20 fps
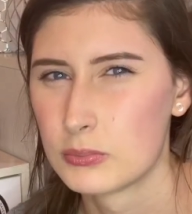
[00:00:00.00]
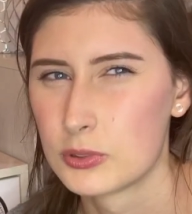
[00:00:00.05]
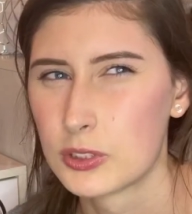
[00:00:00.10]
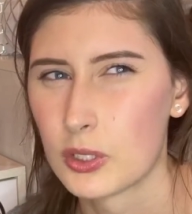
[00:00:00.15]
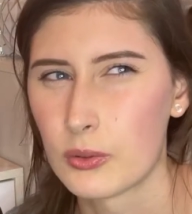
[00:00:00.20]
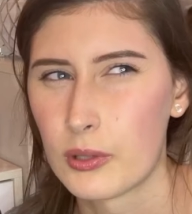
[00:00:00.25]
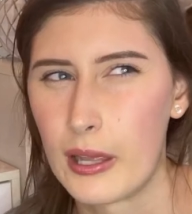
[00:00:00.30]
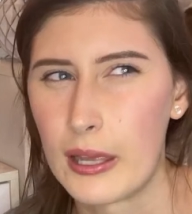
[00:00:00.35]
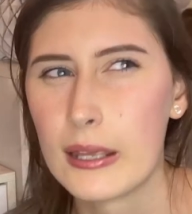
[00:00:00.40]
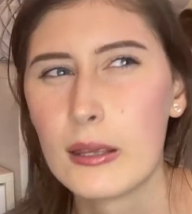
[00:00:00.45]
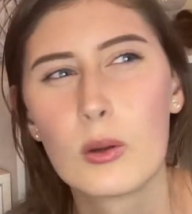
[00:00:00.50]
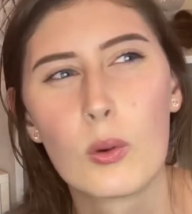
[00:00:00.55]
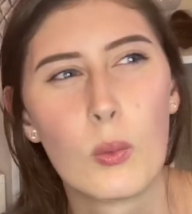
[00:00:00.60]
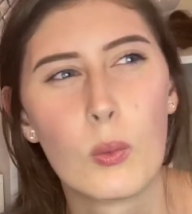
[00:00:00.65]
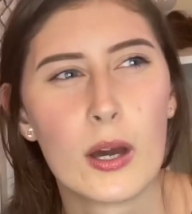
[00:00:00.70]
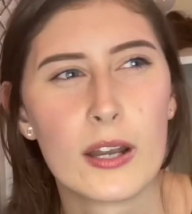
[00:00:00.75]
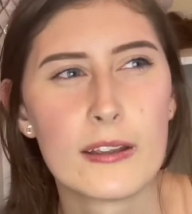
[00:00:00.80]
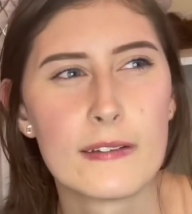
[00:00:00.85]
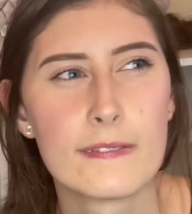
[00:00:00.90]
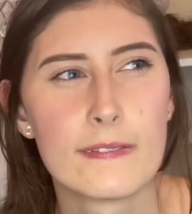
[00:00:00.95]
So like
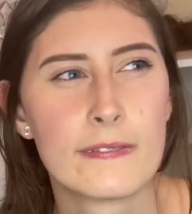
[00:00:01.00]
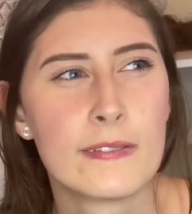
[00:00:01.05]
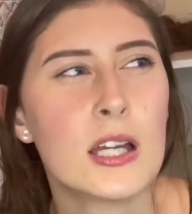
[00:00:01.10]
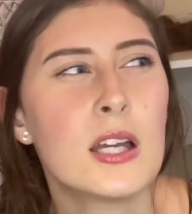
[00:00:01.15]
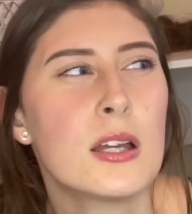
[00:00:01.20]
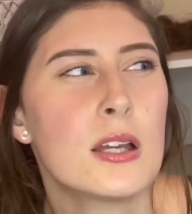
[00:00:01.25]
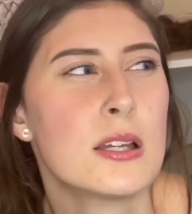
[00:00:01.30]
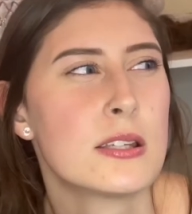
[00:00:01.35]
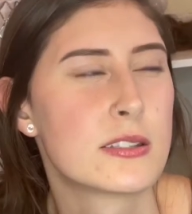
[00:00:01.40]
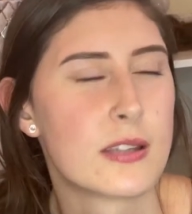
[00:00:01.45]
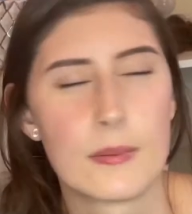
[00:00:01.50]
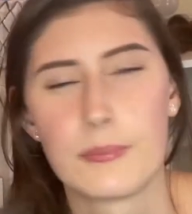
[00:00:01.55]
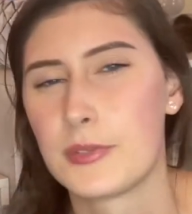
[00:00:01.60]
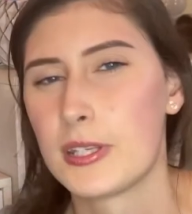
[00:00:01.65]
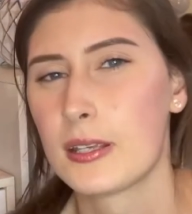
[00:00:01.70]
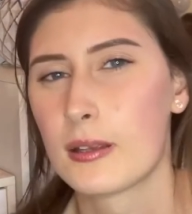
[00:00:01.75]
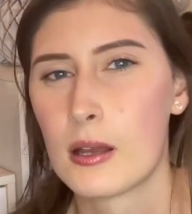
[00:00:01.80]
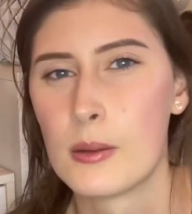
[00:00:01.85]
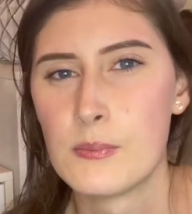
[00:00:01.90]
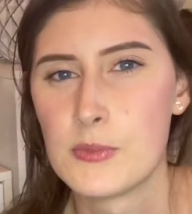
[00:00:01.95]
what if something
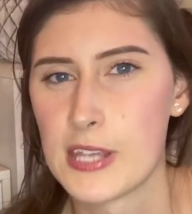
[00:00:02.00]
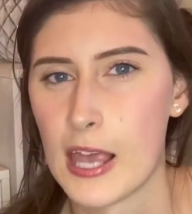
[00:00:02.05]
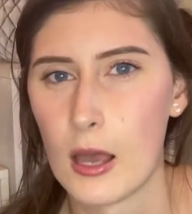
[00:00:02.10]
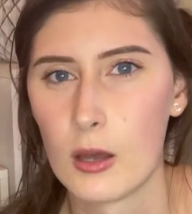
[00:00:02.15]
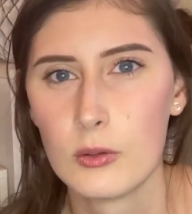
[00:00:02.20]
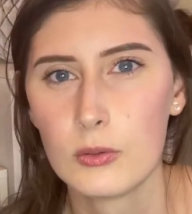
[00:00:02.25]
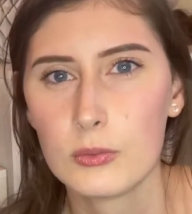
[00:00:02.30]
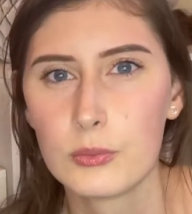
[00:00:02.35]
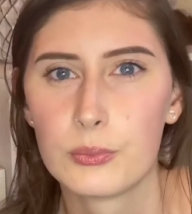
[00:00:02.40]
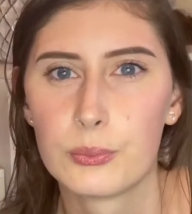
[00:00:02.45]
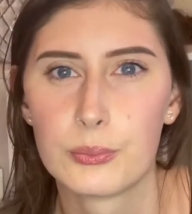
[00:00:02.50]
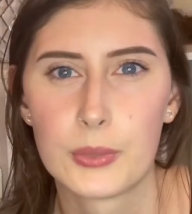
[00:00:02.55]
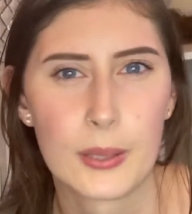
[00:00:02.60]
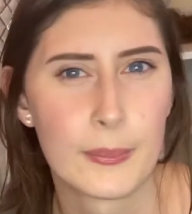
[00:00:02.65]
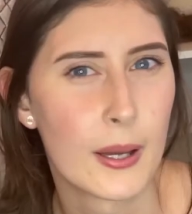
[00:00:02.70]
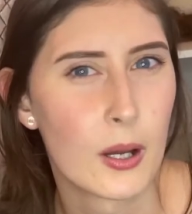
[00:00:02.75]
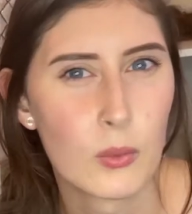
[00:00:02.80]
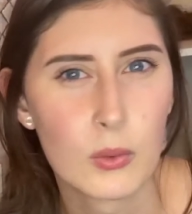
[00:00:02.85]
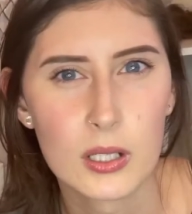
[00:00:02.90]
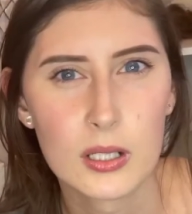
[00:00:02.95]
comes out
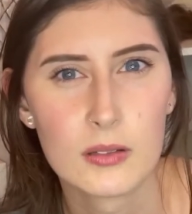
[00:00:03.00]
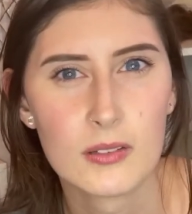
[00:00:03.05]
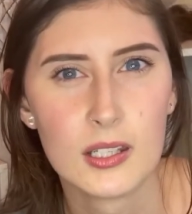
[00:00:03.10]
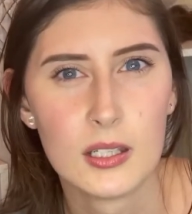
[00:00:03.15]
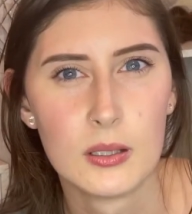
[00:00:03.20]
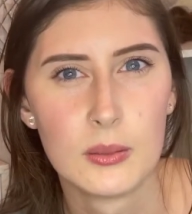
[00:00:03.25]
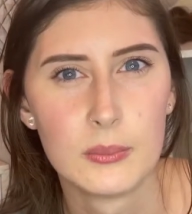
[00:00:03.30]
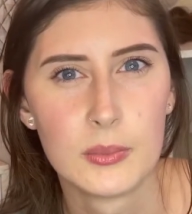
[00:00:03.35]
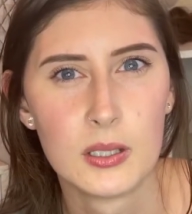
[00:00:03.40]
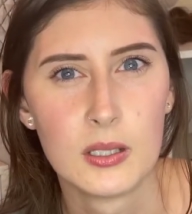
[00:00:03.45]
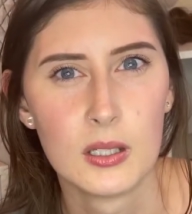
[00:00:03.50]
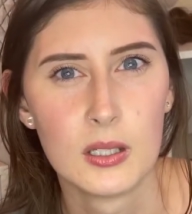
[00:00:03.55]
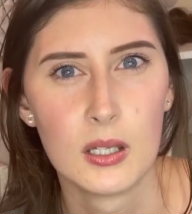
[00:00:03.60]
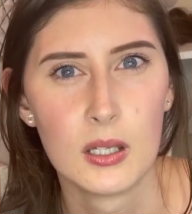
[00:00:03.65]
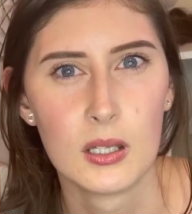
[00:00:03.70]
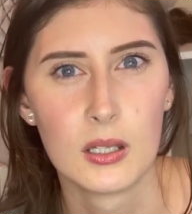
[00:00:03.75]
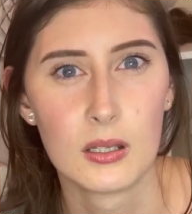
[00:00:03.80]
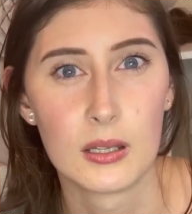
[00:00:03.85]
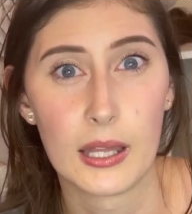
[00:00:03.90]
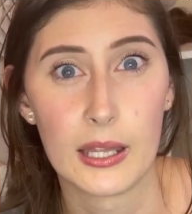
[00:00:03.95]
about one of them,
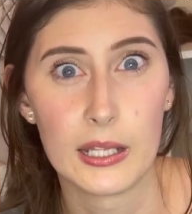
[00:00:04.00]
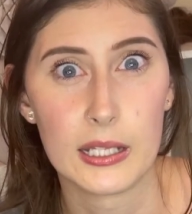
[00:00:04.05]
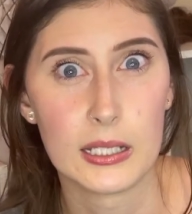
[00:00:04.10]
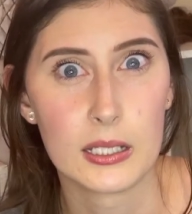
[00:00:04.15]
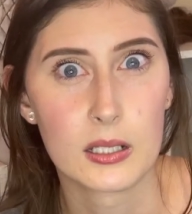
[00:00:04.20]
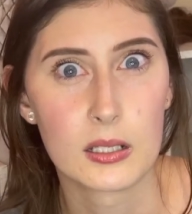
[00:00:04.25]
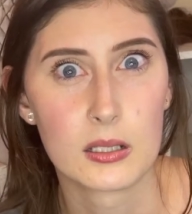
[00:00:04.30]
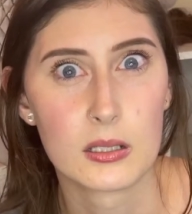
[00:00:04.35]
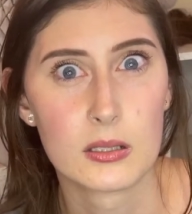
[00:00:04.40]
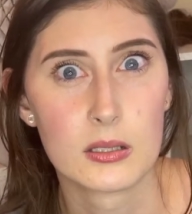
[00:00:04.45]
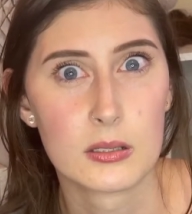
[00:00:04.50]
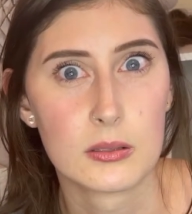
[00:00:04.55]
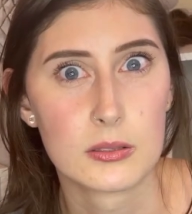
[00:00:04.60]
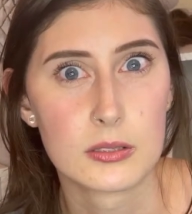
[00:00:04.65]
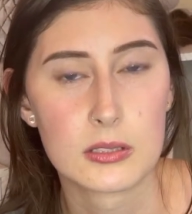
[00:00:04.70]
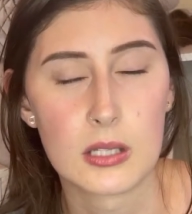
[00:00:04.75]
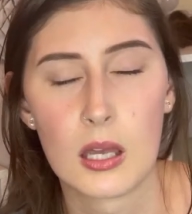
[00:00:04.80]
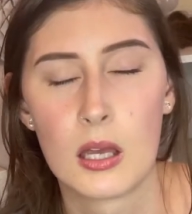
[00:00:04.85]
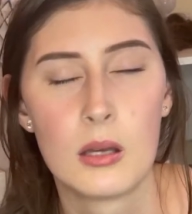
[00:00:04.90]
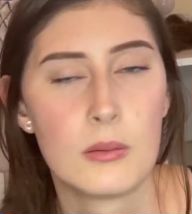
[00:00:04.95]
like
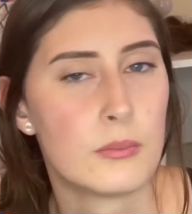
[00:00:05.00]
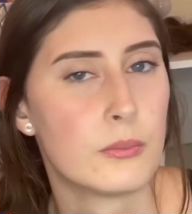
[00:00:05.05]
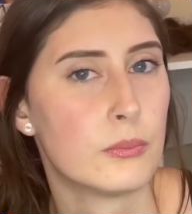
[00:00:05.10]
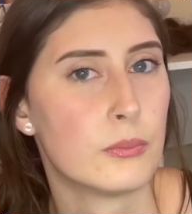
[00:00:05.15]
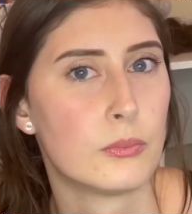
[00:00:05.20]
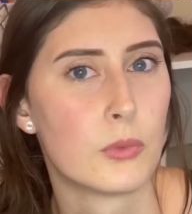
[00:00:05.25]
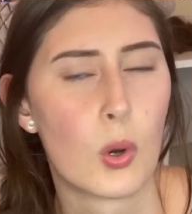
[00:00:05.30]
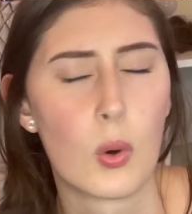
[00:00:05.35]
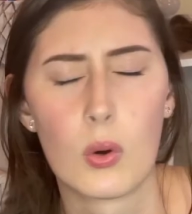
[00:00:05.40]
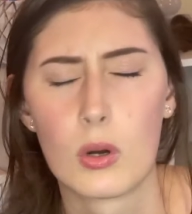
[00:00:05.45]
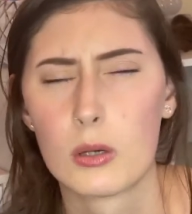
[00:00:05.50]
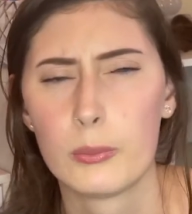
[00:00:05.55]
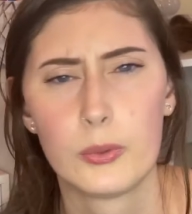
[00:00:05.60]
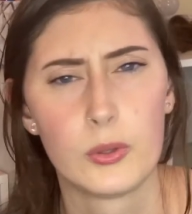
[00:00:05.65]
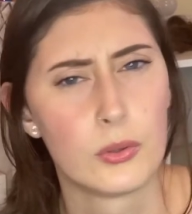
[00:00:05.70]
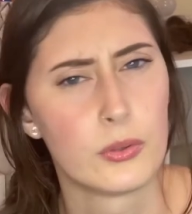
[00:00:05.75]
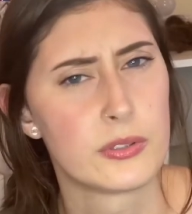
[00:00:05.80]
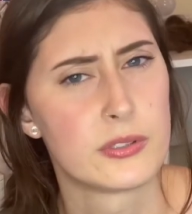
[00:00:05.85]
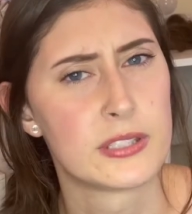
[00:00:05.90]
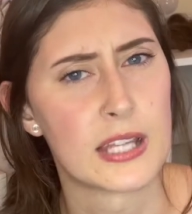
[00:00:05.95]
some
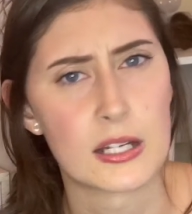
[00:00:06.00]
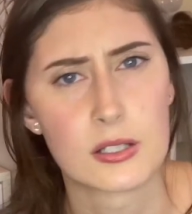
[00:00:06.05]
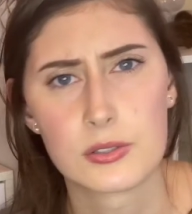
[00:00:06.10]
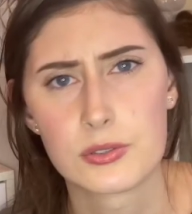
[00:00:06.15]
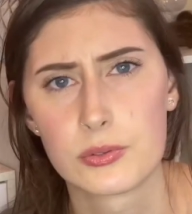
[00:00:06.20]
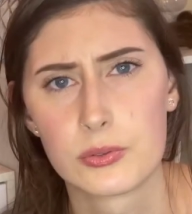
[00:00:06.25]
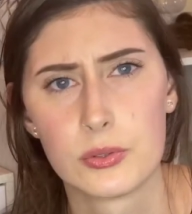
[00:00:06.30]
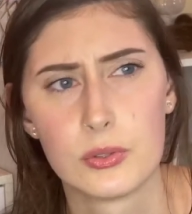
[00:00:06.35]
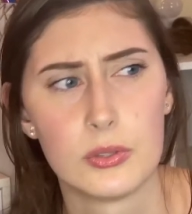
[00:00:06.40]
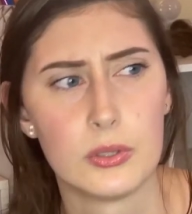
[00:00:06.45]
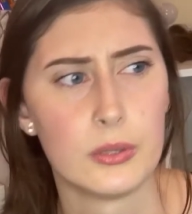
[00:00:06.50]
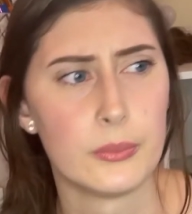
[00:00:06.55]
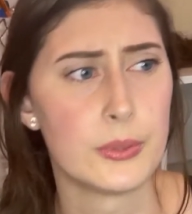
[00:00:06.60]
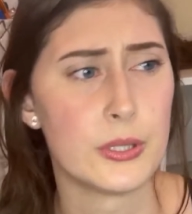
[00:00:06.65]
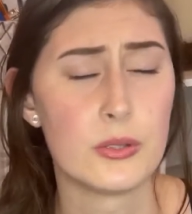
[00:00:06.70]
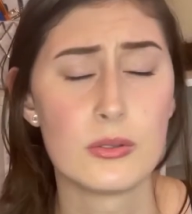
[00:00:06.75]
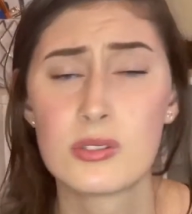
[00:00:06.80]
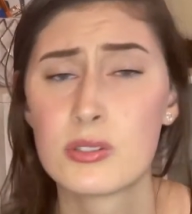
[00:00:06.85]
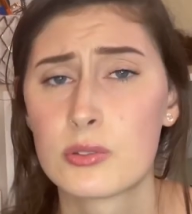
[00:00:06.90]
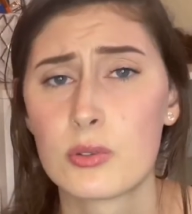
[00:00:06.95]
horrible sexual
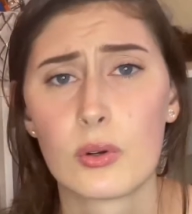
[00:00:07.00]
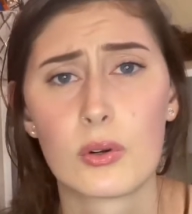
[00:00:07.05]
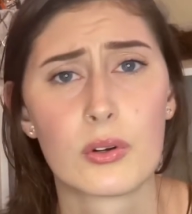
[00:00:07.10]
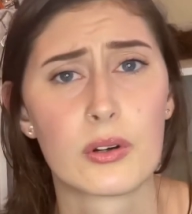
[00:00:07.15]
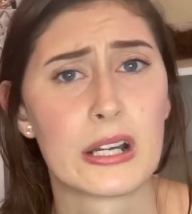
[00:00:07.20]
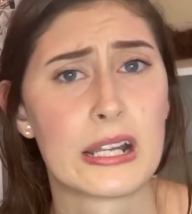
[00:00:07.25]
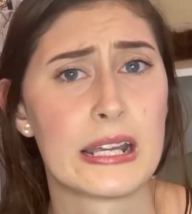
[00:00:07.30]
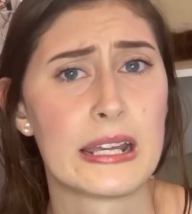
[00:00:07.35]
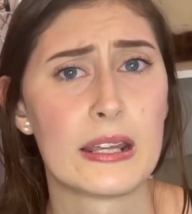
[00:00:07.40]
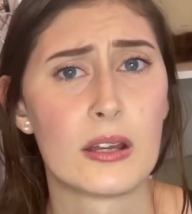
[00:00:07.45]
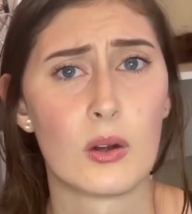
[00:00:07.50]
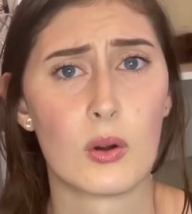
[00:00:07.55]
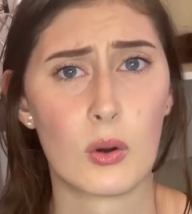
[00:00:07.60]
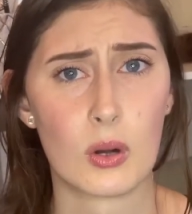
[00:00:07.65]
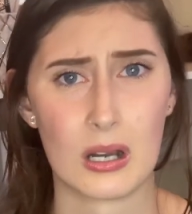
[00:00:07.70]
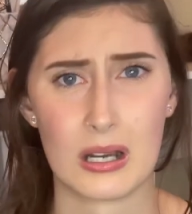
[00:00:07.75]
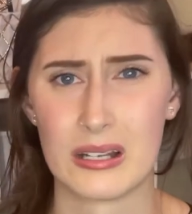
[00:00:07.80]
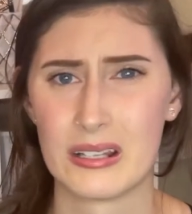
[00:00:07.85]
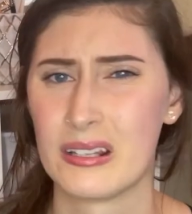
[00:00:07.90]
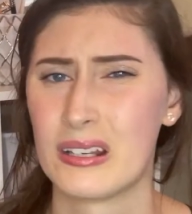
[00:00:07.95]
abuse story
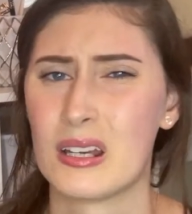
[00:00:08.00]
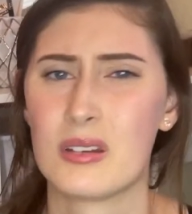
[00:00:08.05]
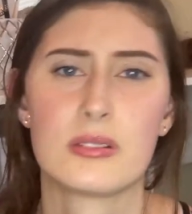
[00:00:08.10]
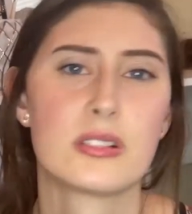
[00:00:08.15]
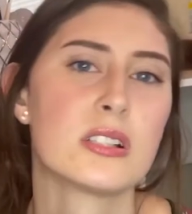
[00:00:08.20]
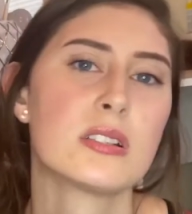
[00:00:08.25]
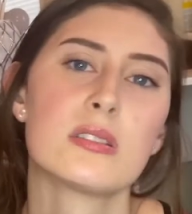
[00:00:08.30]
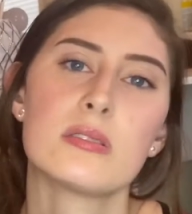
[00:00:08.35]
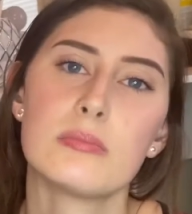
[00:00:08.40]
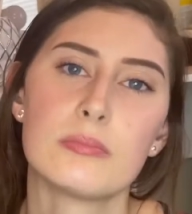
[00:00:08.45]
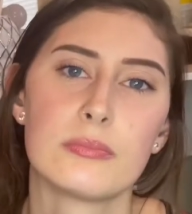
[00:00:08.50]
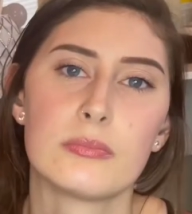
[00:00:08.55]
or you know just